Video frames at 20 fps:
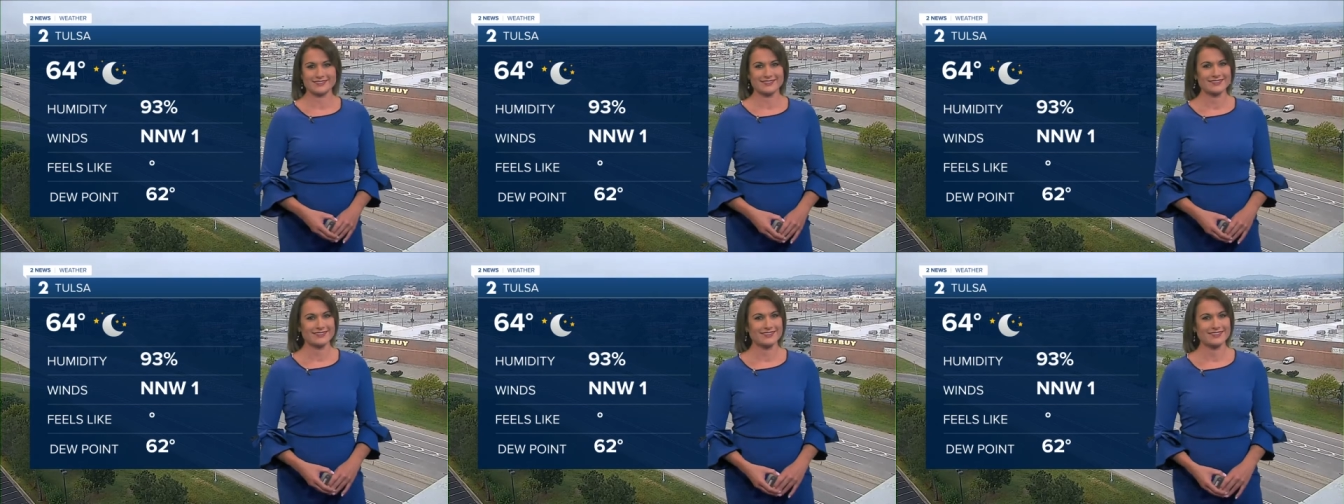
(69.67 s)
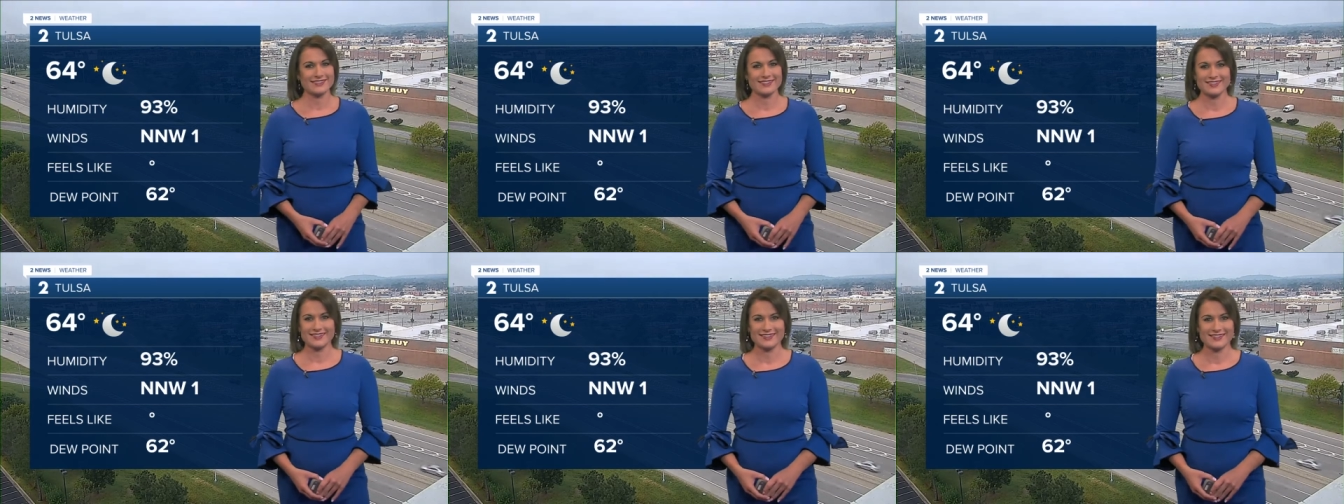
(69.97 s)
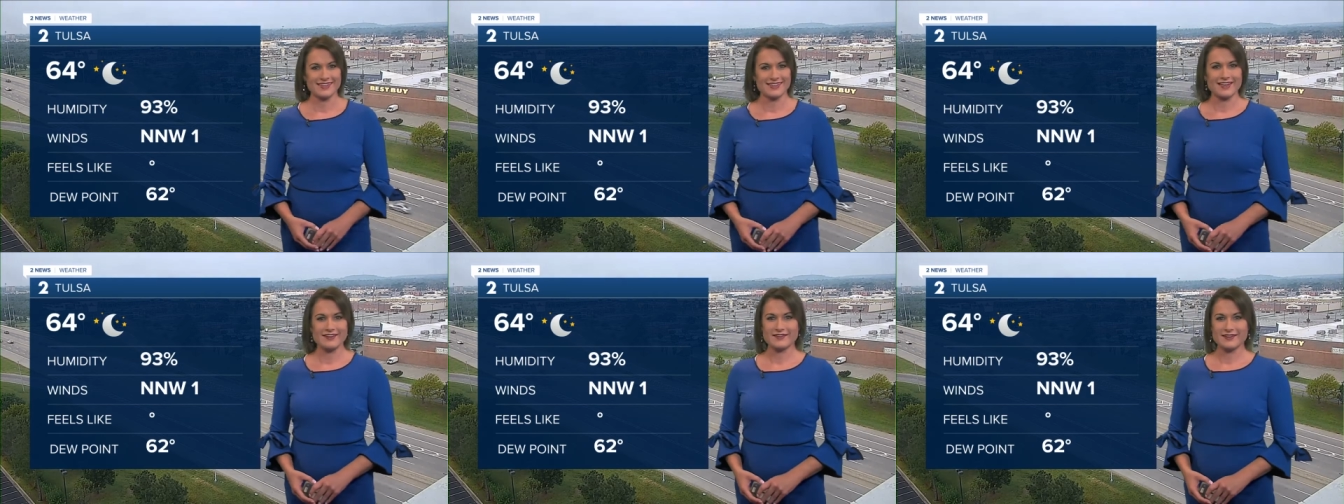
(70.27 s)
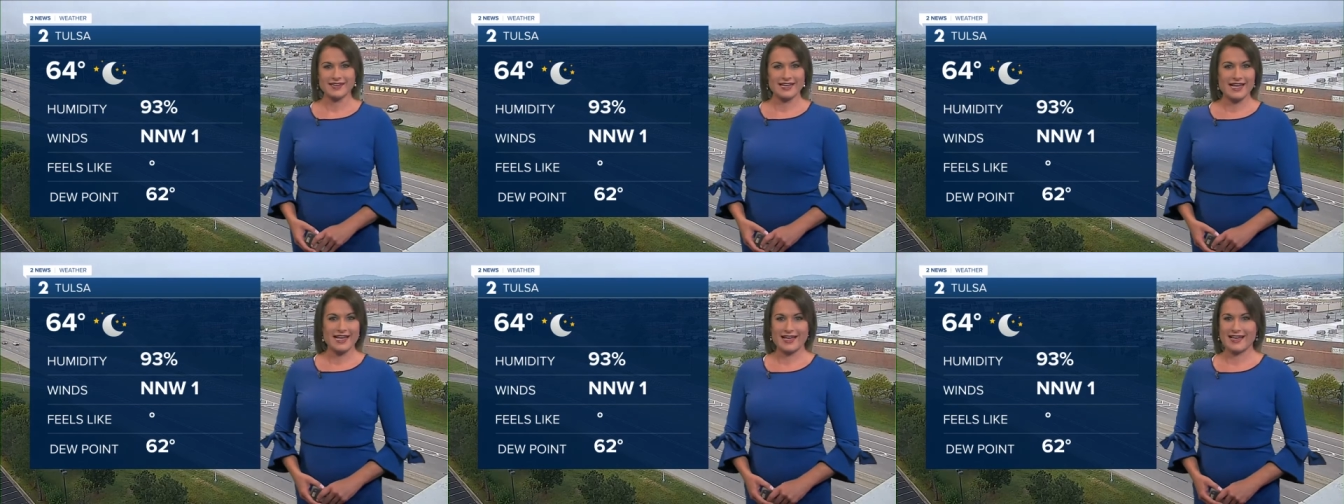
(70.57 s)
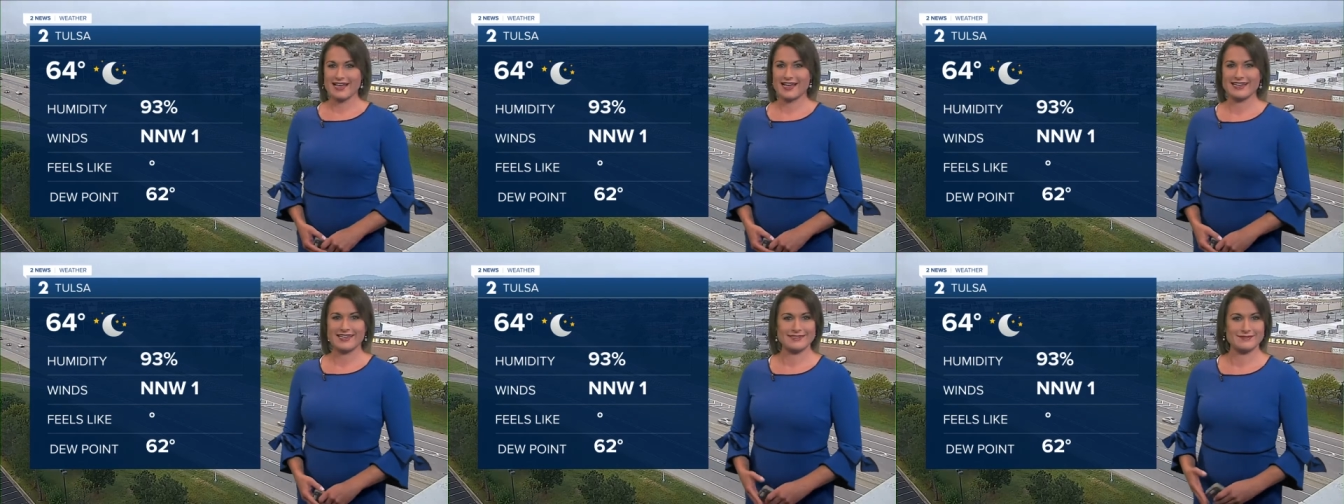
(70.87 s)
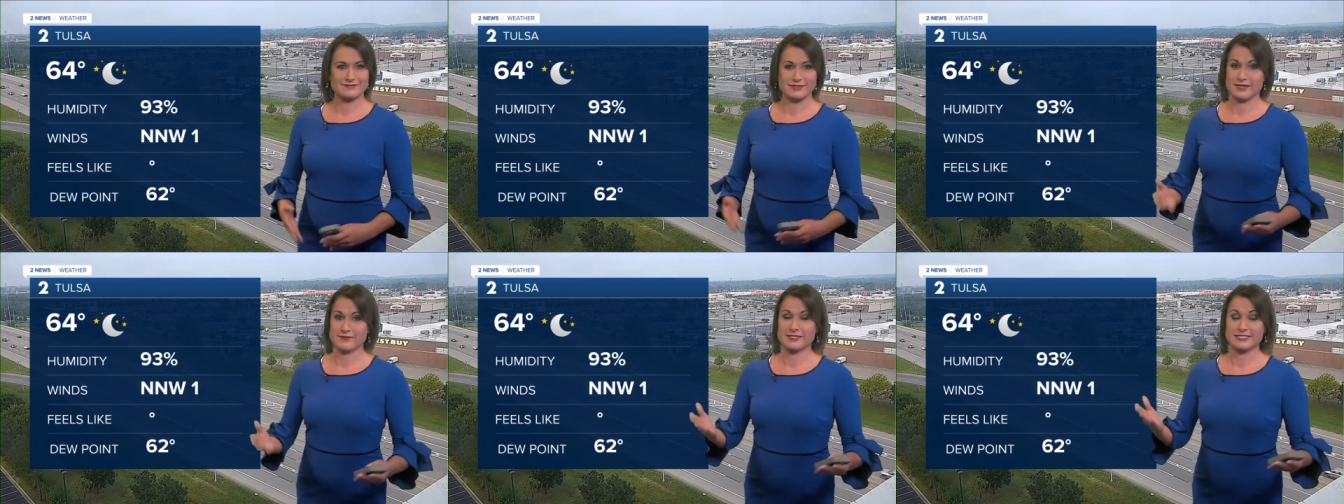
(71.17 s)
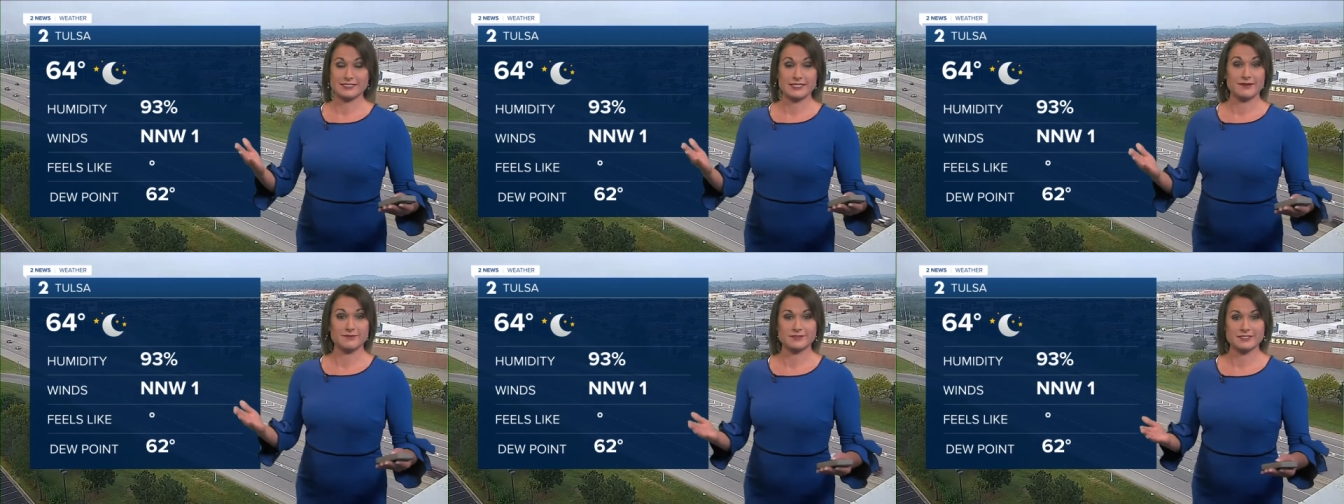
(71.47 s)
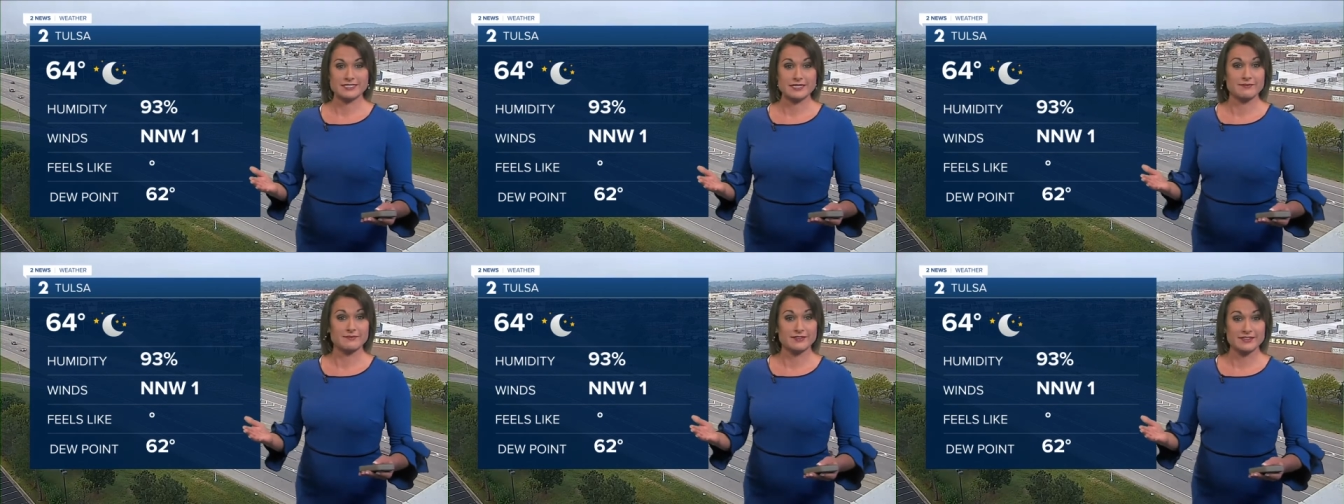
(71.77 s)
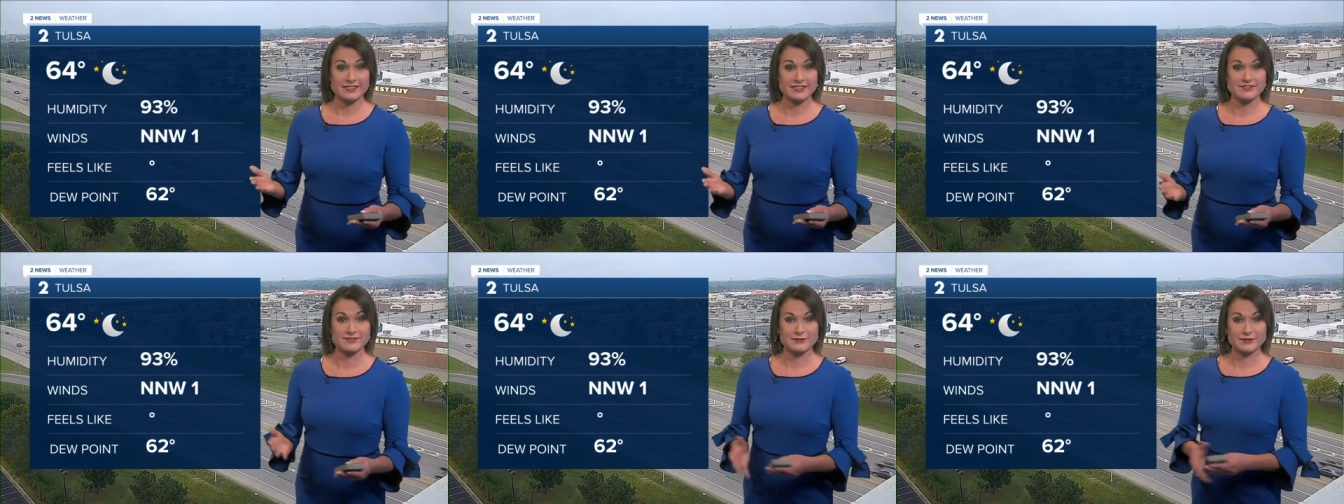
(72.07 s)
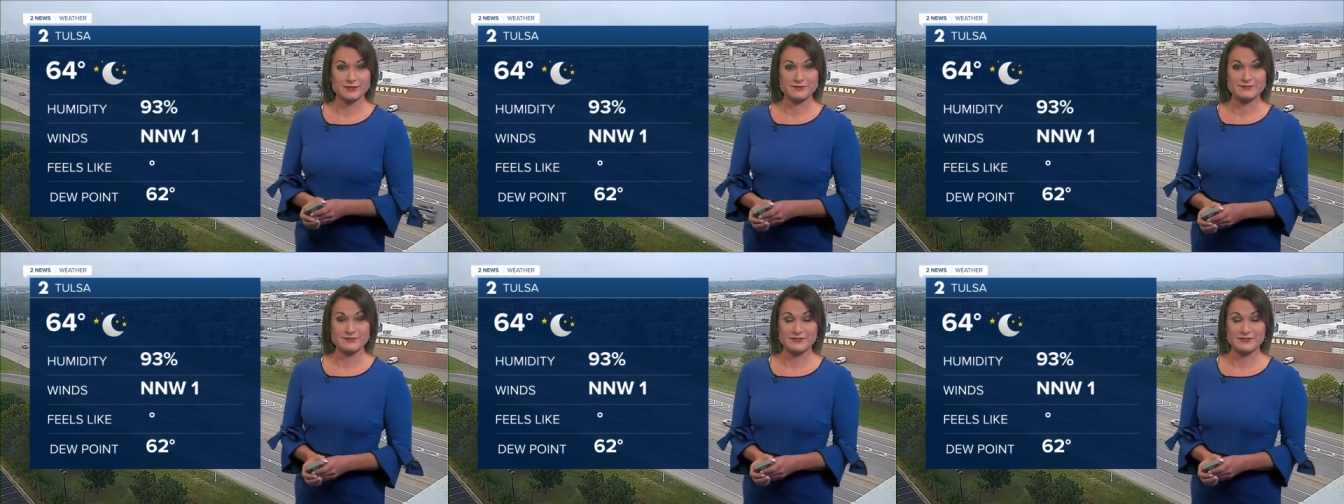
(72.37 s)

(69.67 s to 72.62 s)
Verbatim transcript: apply there. I, I mean, it's almost unbelievable.